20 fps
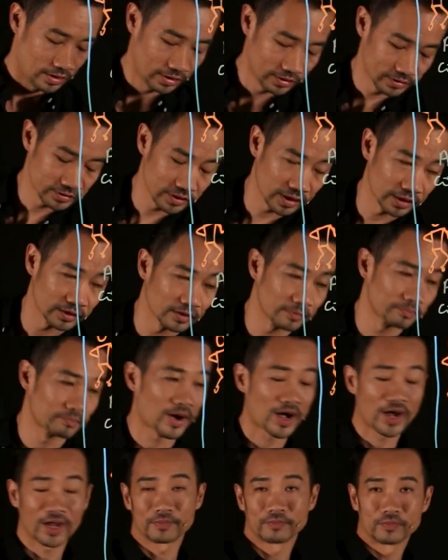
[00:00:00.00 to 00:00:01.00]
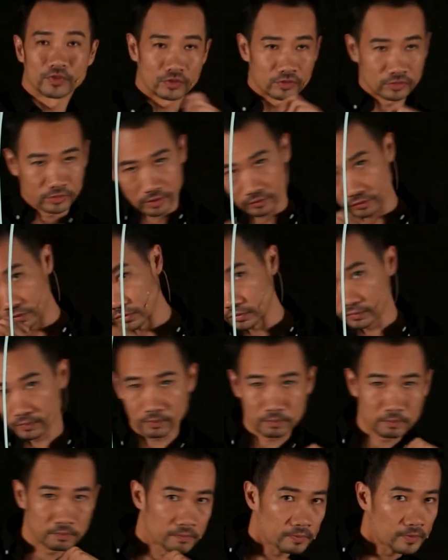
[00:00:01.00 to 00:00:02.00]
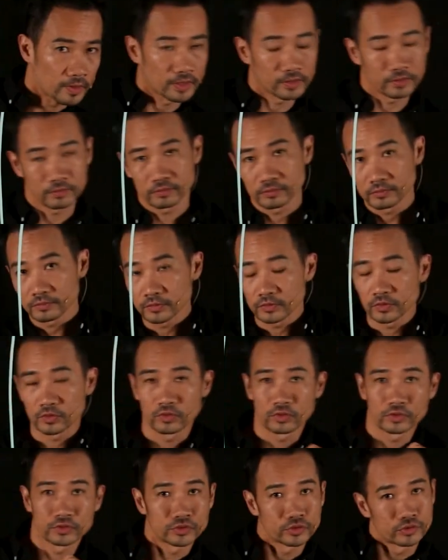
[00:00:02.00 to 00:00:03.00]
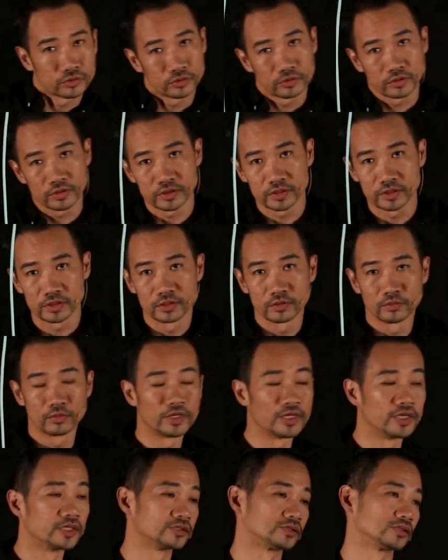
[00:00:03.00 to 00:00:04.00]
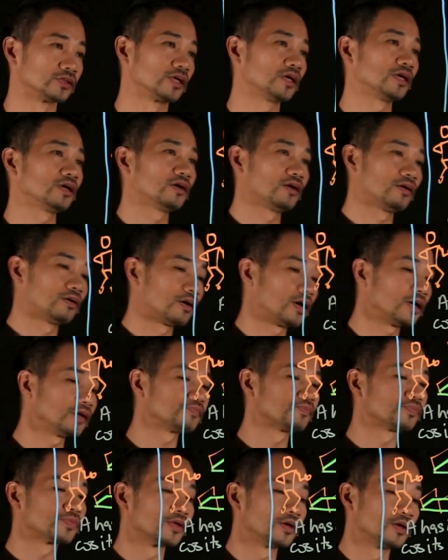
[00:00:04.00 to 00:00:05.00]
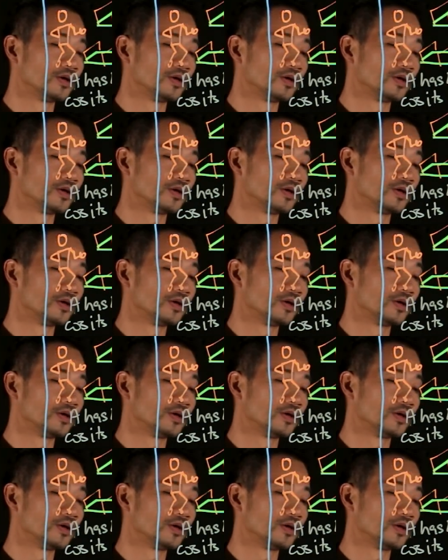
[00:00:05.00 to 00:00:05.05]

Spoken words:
is like the pipe, they have to like crawl through the sewage, okay? All right.